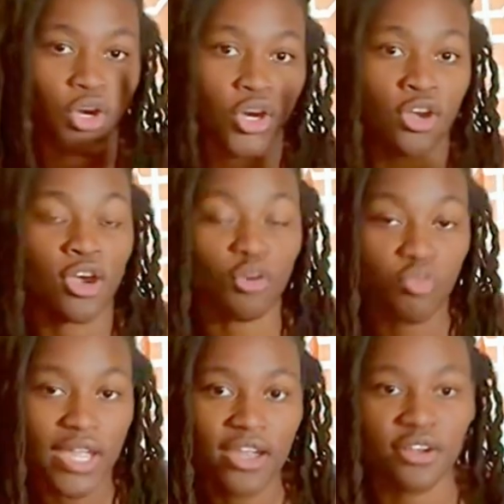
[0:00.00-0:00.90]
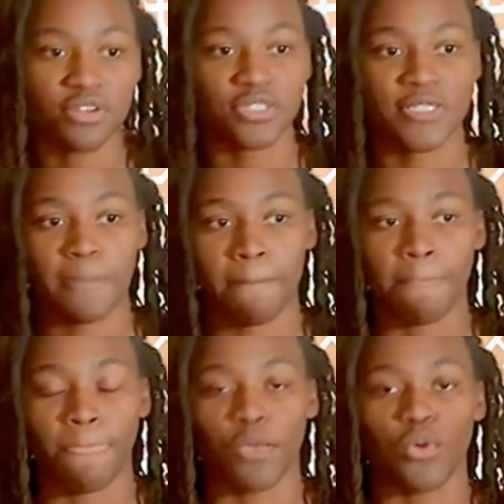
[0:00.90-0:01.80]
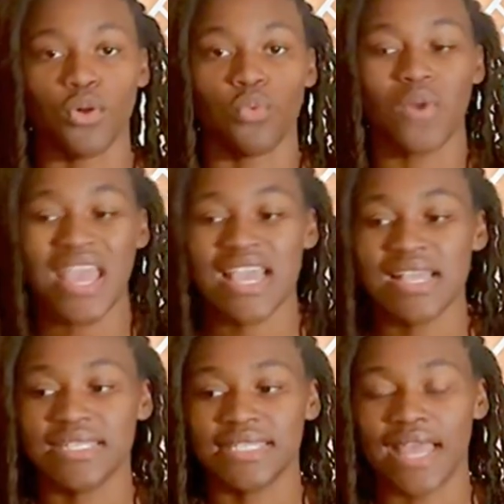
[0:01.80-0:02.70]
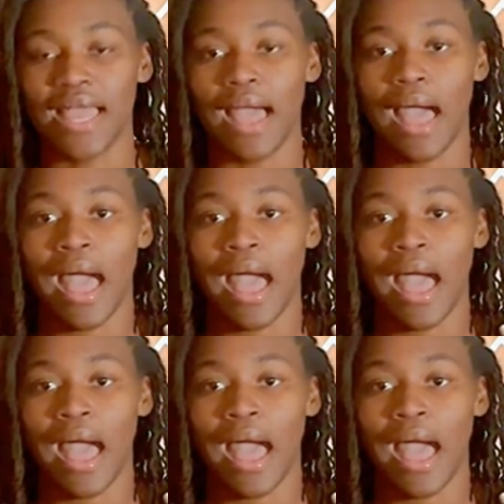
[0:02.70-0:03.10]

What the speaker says: careers or ways that